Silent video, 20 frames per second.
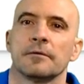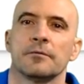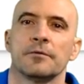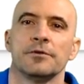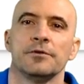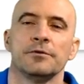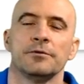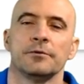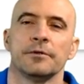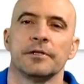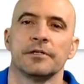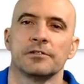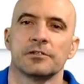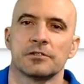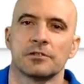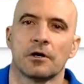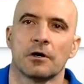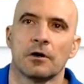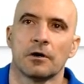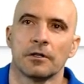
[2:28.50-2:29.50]
when you
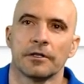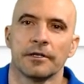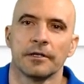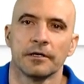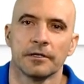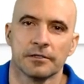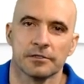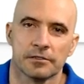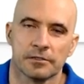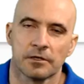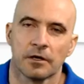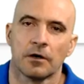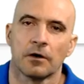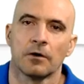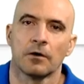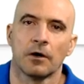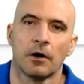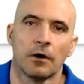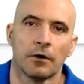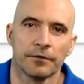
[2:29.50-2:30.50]
install and
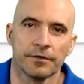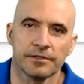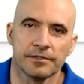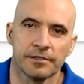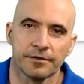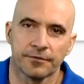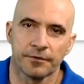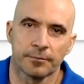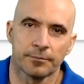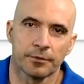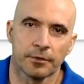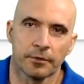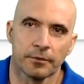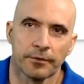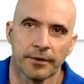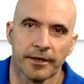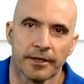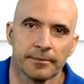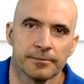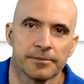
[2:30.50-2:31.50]
uninstall all these different
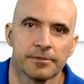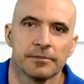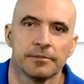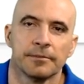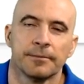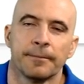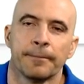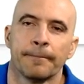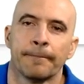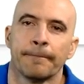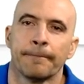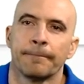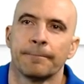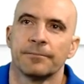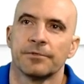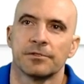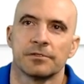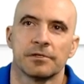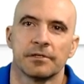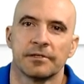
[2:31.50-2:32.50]
programs
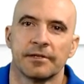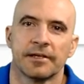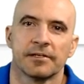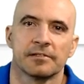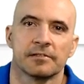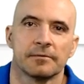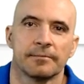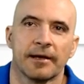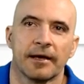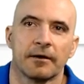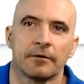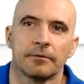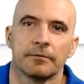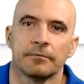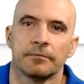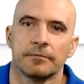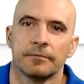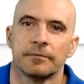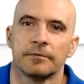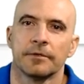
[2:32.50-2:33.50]
just to test them out.
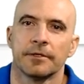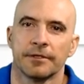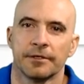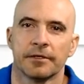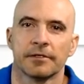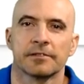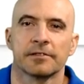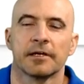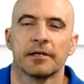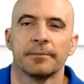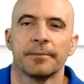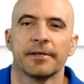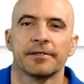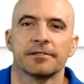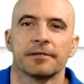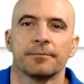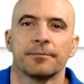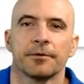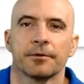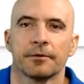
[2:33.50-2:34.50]
It does kind of
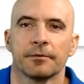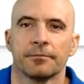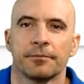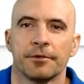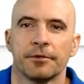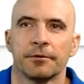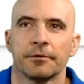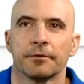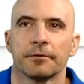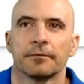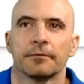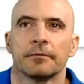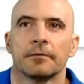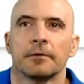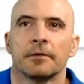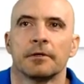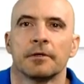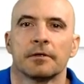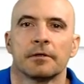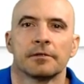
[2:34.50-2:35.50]
mess up your computer
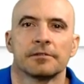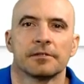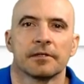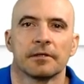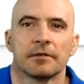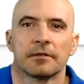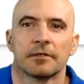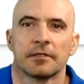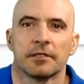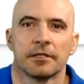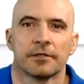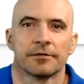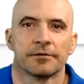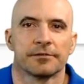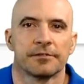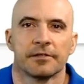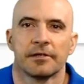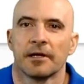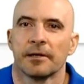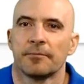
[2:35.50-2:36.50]
because it
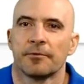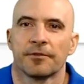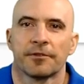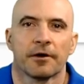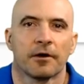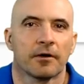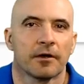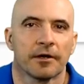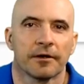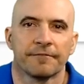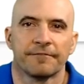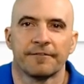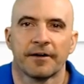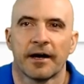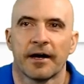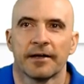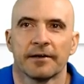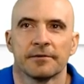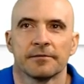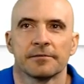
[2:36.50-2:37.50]
clutters it up with all kind of
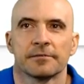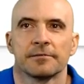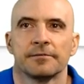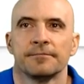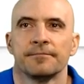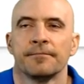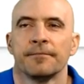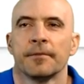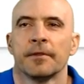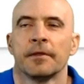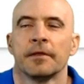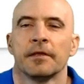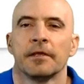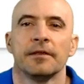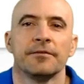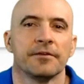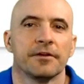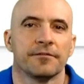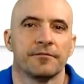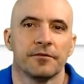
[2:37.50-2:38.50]
files,
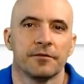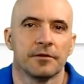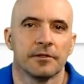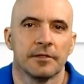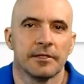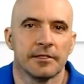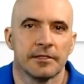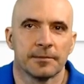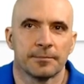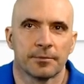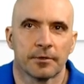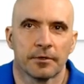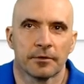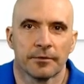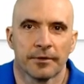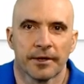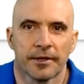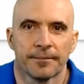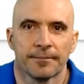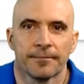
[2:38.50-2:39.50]
even if you delete the
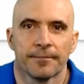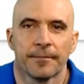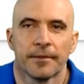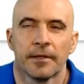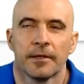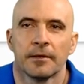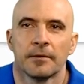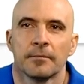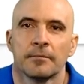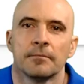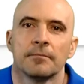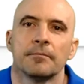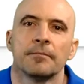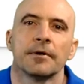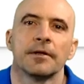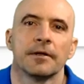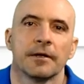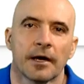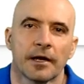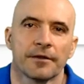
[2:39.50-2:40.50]
program,
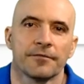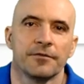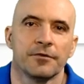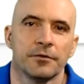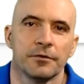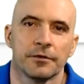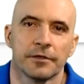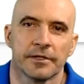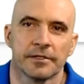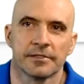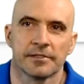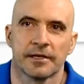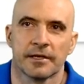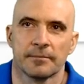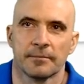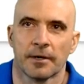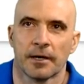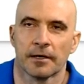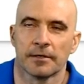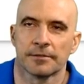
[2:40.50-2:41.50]
but not if you do it in
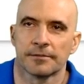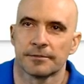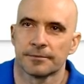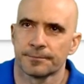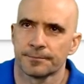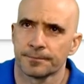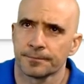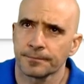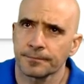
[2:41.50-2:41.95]
Sandbox.